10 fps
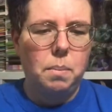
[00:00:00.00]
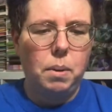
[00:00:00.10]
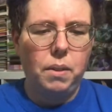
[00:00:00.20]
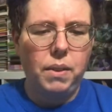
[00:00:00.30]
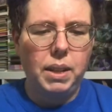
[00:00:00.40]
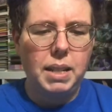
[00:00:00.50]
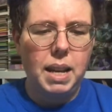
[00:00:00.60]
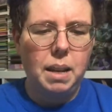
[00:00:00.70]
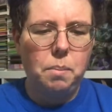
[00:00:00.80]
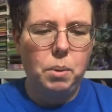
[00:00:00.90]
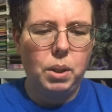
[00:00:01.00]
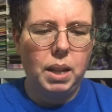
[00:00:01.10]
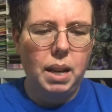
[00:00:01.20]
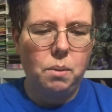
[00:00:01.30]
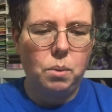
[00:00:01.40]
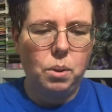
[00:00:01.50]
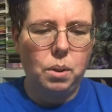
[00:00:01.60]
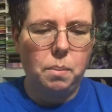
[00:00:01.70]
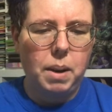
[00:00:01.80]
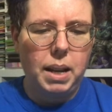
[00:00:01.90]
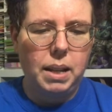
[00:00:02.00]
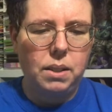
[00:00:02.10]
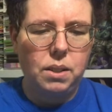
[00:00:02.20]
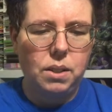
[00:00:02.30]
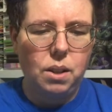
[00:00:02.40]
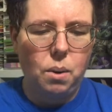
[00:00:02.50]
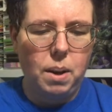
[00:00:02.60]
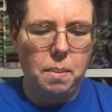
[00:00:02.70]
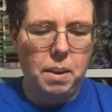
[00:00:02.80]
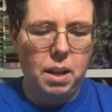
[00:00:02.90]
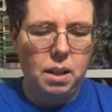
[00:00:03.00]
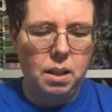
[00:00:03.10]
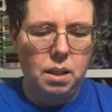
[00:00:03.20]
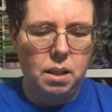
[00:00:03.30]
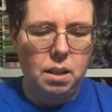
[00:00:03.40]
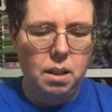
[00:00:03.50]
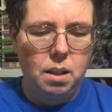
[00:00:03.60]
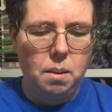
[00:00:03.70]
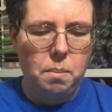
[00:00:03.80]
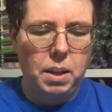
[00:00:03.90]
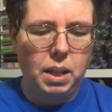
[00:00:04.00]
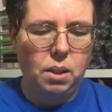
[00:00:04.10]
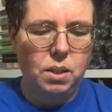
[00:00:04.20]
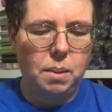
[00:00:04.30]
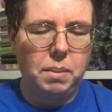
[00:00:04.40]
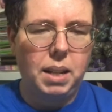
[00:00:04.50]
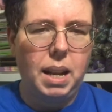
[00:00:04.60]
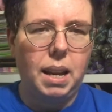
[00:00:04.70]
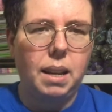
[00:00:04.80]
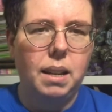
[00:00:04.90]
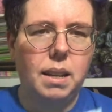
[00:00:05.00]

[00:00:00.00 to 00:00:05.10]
Perfect 10 book and ruler by It's So Emma. Pick yours up today